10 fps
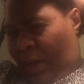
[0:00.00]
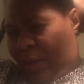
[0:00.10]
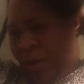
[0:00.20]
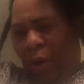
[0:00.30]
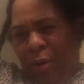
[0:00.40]

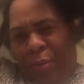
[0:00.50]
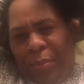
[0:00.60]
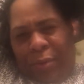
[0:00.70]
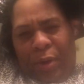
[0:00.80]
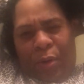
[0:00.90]

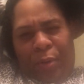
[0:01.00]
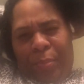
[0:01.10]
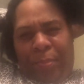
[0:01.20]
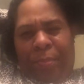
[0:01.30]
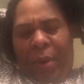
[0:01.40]
No
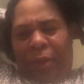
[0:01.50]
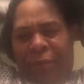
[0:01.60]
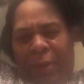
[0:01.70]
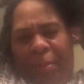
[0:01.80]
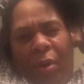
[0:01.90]
perfect